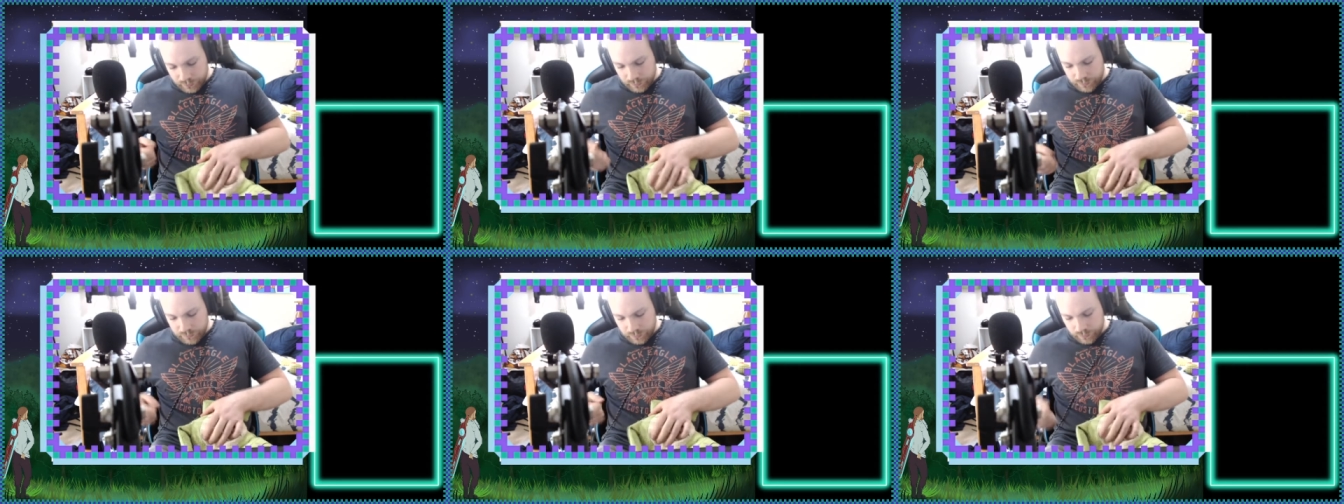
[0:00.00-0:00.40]

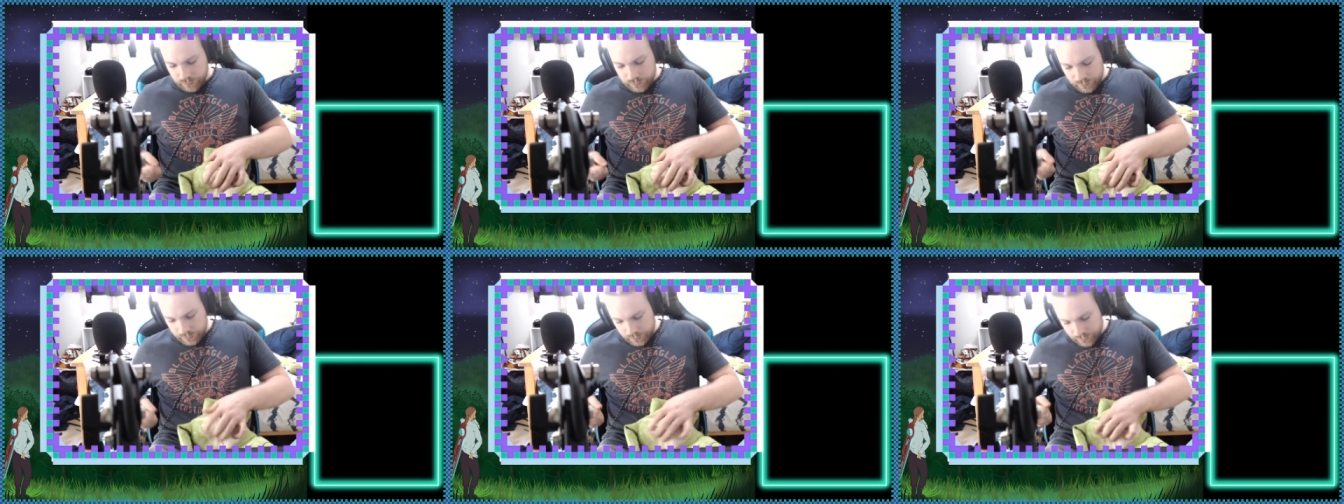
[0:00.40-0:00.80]
So,
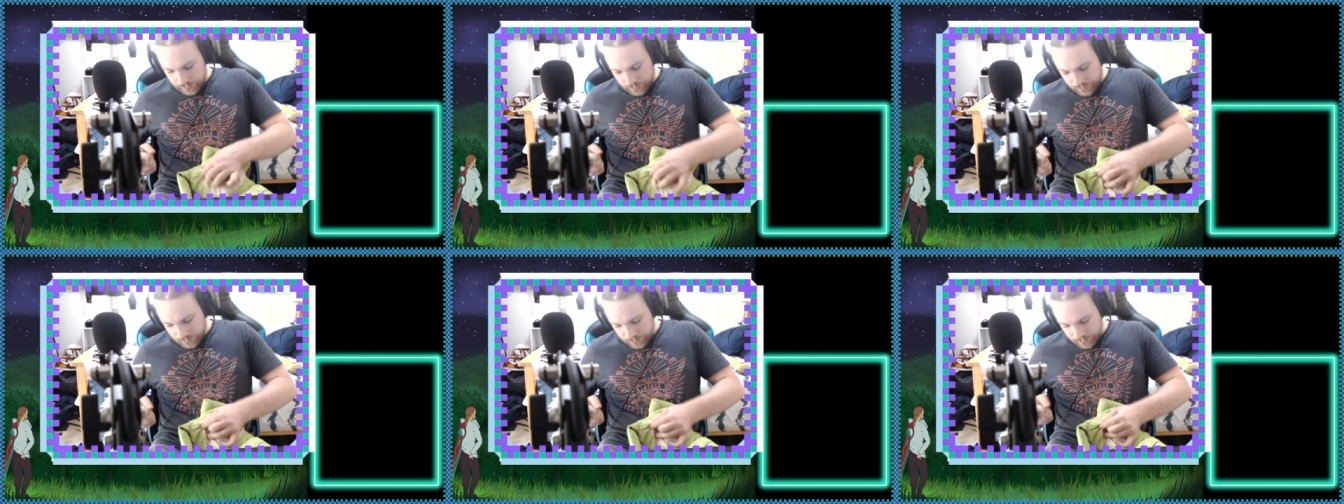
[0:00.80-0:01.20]

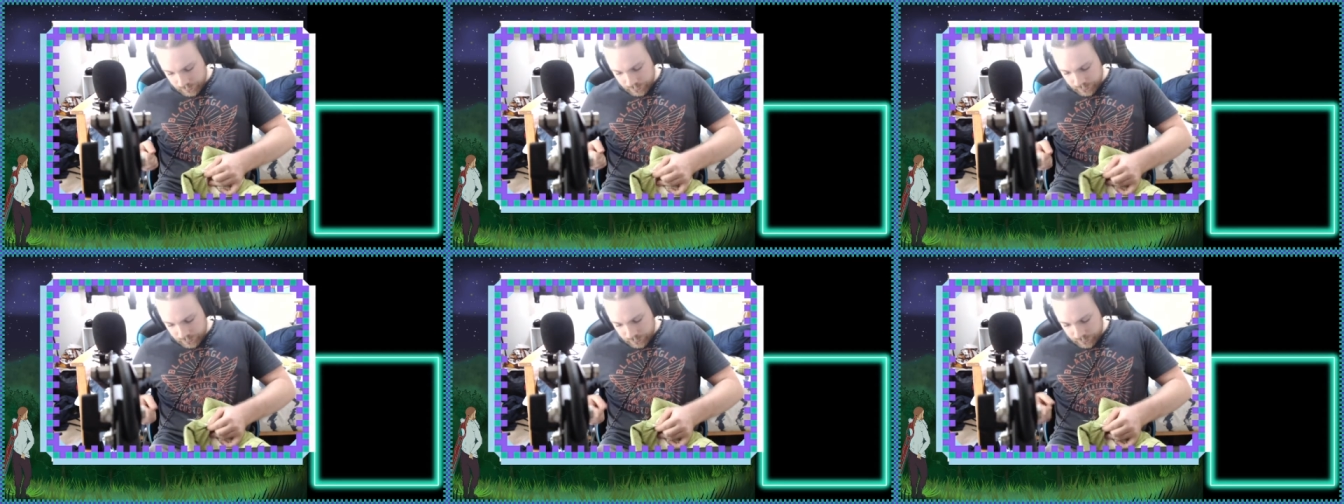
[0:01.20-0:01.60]

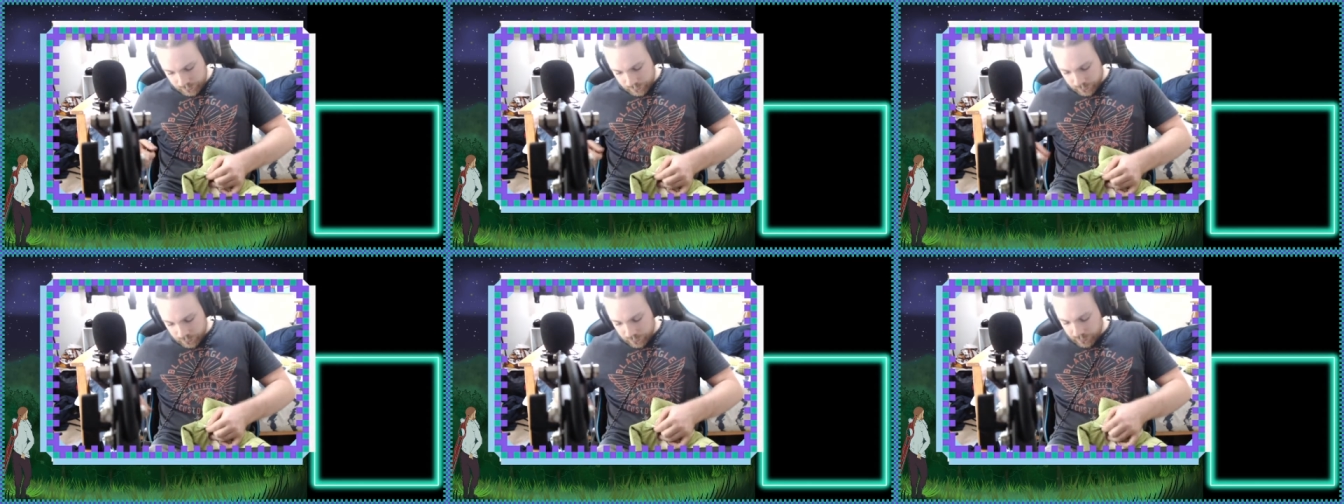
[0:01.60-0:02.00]

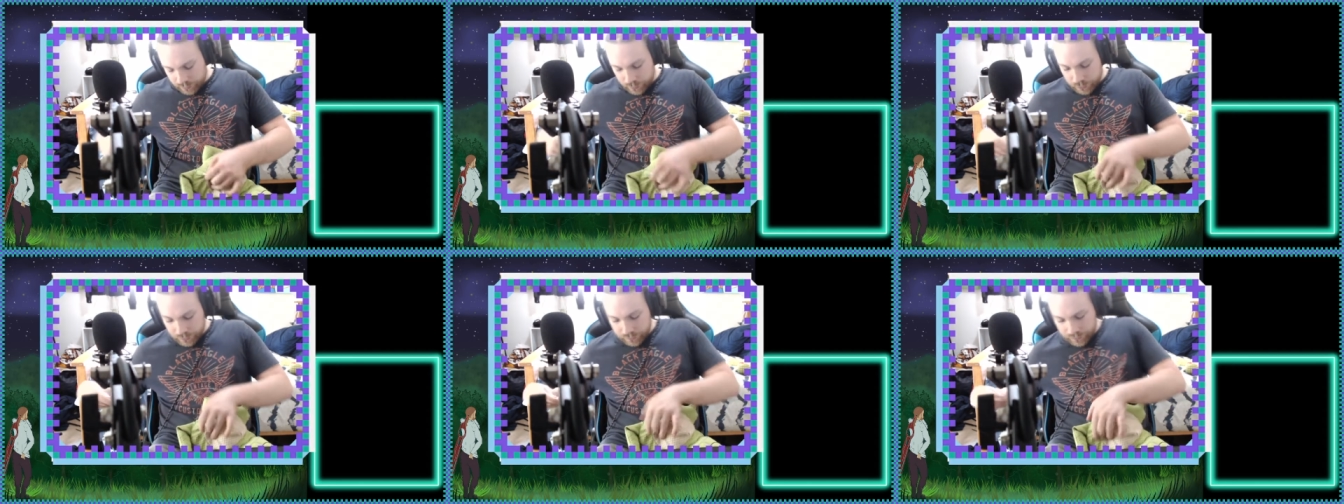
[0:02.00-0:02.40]
to do
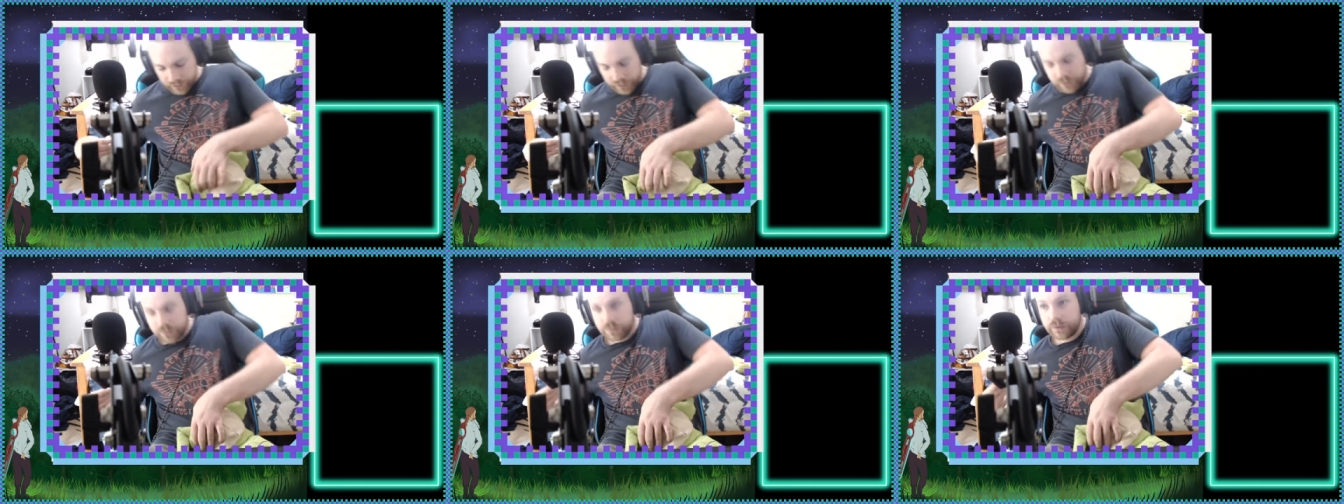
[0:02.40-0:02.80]
that more
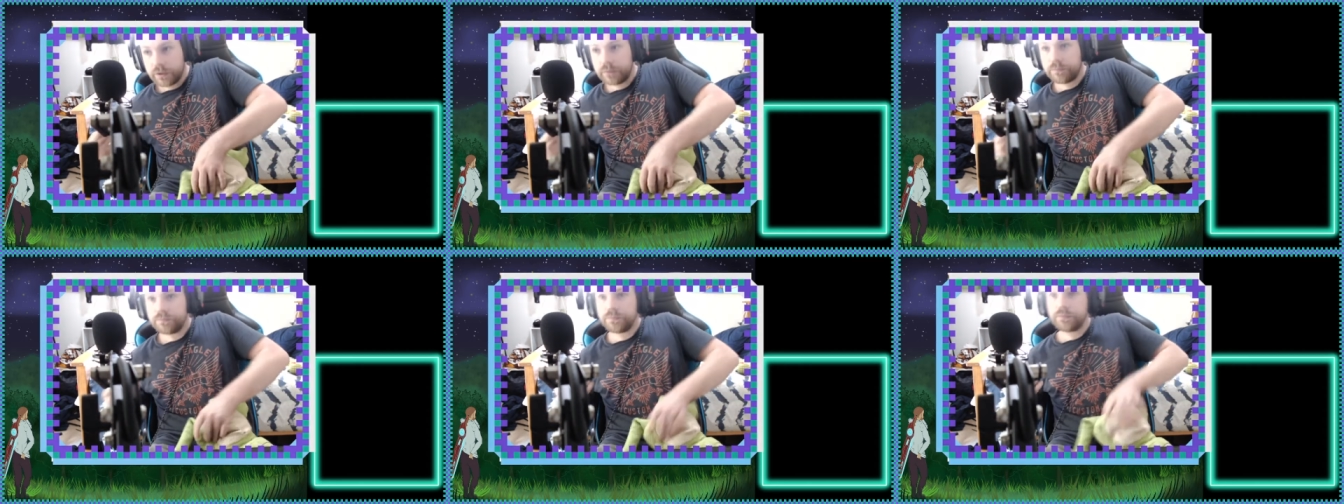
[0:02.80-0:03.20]
effectively,